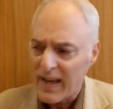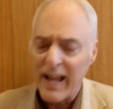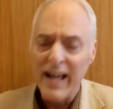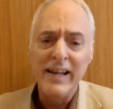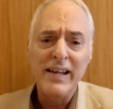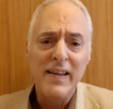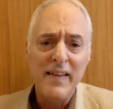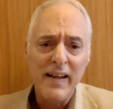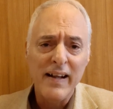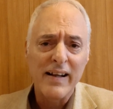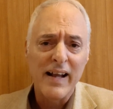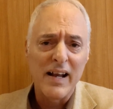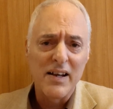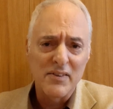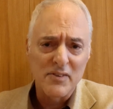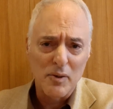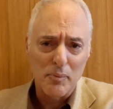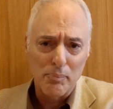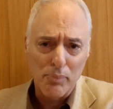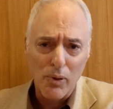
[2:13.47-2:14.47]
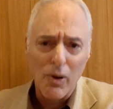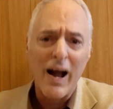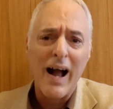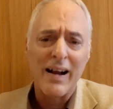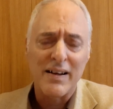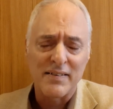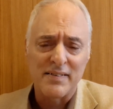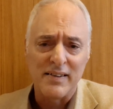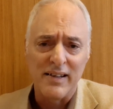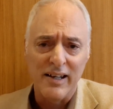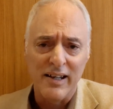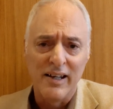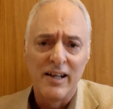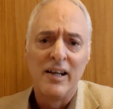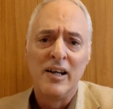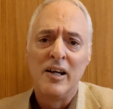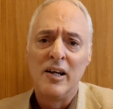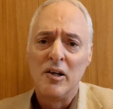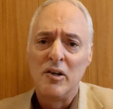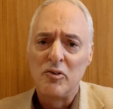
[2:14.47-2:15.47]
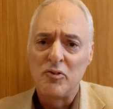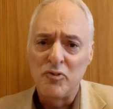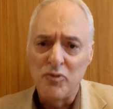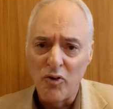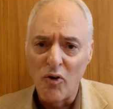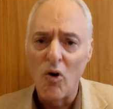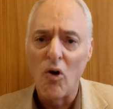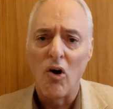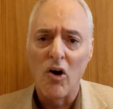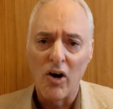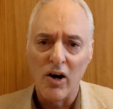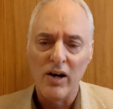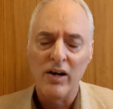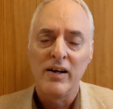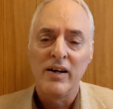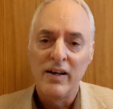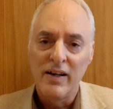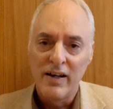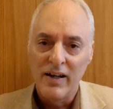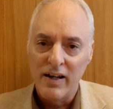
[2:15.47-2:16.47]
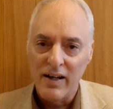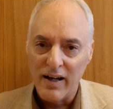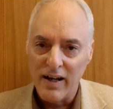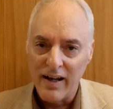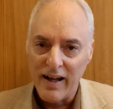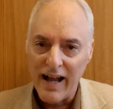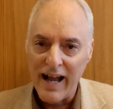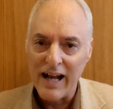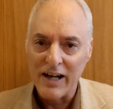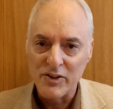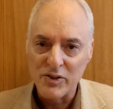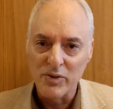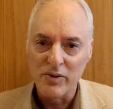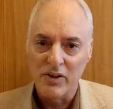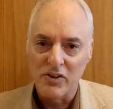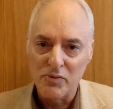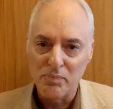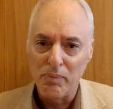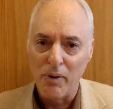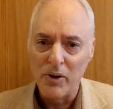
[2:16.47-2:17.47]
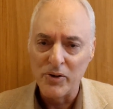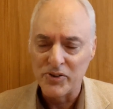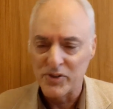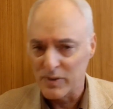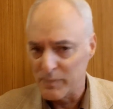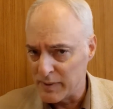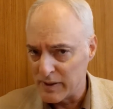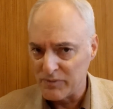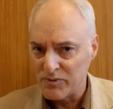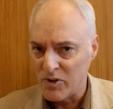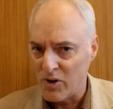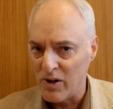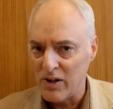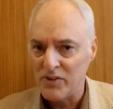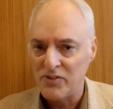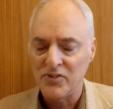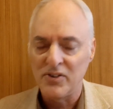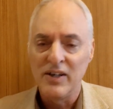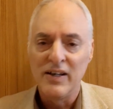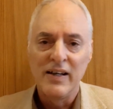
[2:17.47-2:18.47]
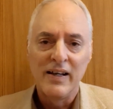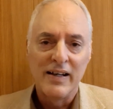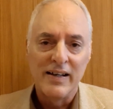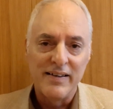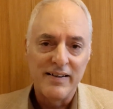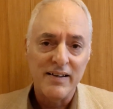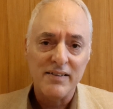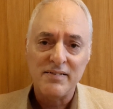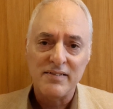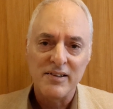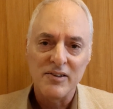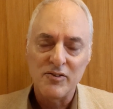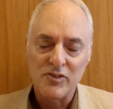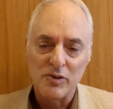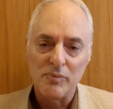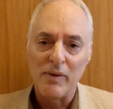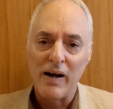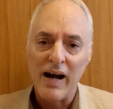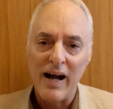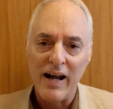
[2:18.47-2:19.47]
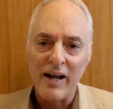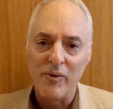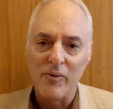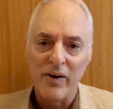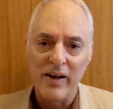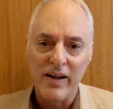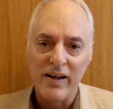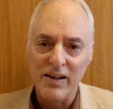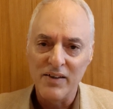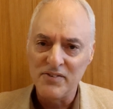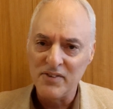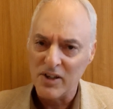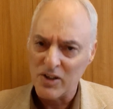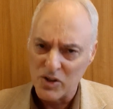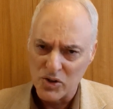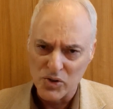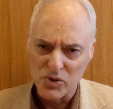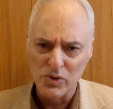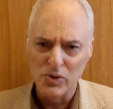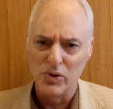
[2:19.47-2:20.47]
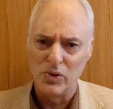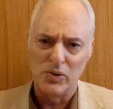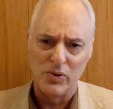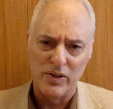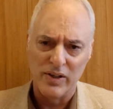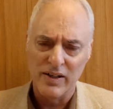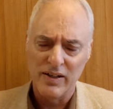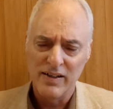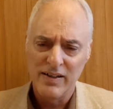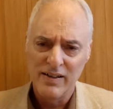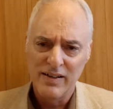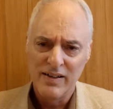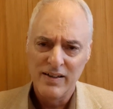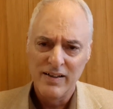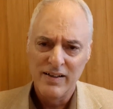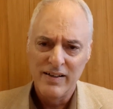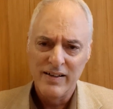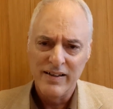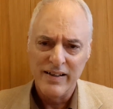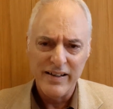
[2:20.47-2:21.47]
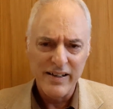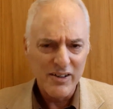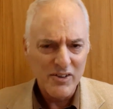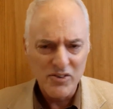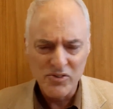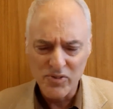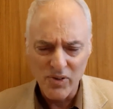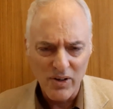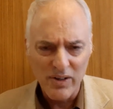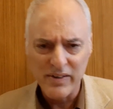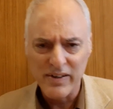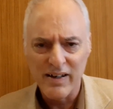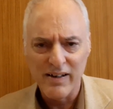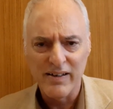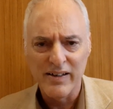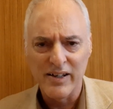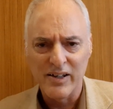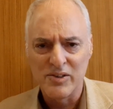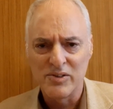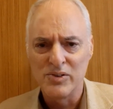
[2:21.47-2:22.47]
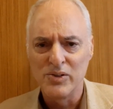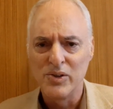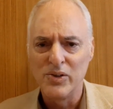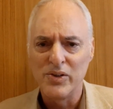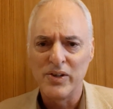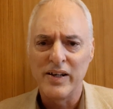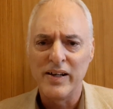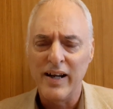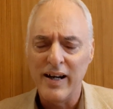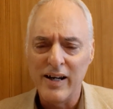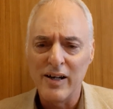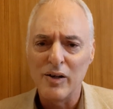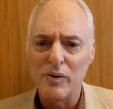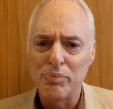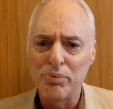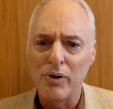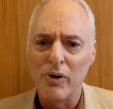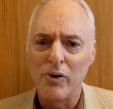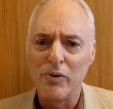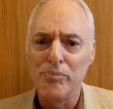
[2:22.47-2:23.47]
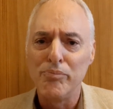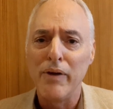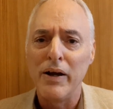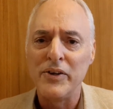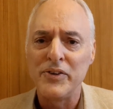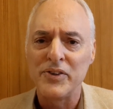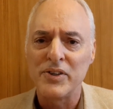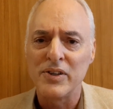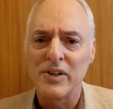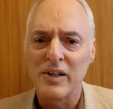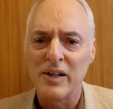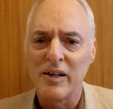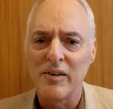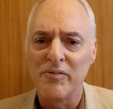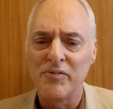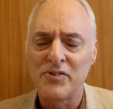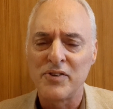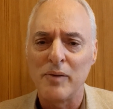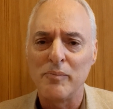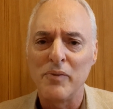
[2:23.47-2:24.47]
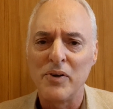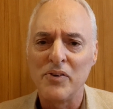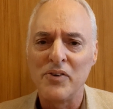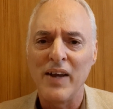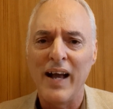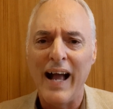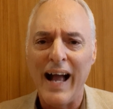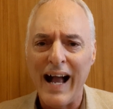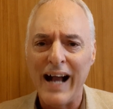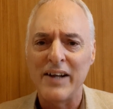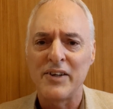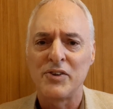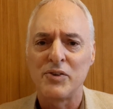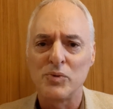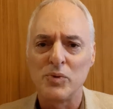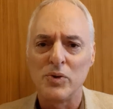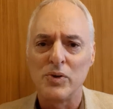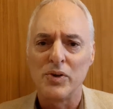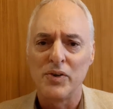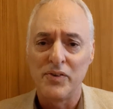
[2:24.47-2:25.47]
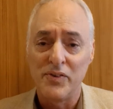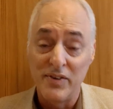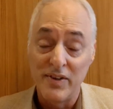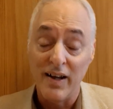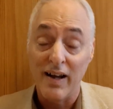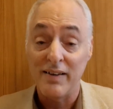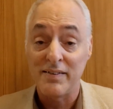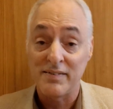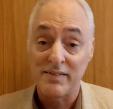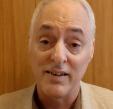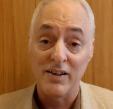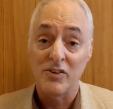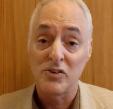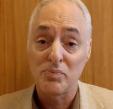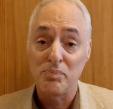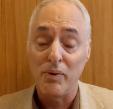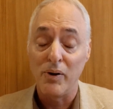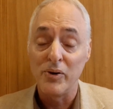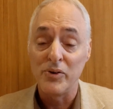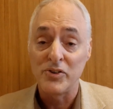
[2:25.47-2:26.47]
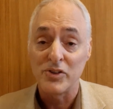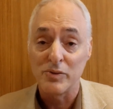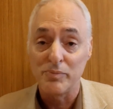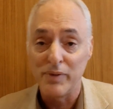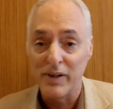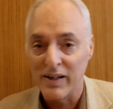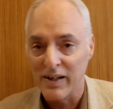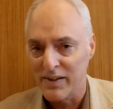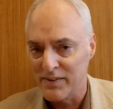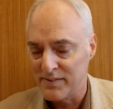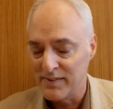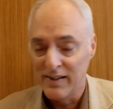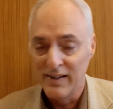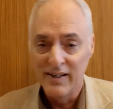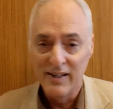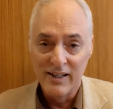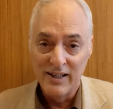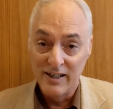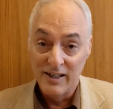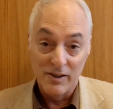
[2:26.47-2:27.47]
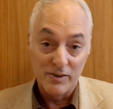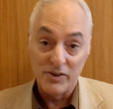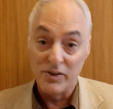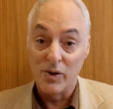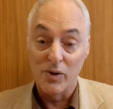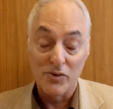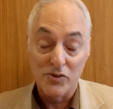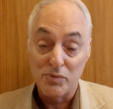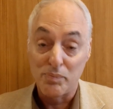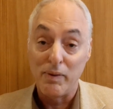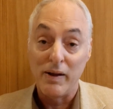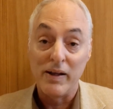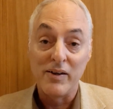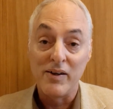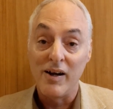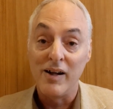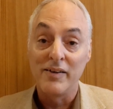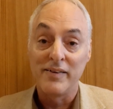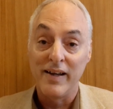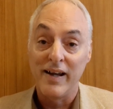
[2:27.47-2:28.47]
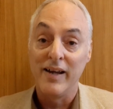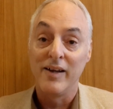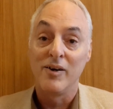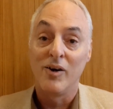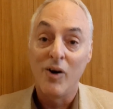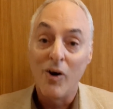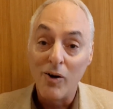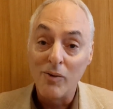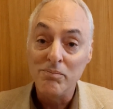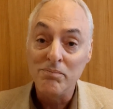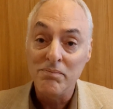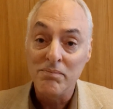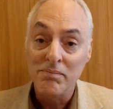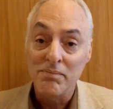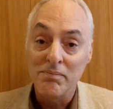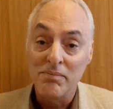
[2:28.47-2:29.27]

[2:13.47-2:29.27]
Anything that is a proxy for uh, actual exposure. But of course, distance from a highway is a crude, an extraordinarily crude and error-prone measure of someone's actual dust exposure because you don't spend all day at home.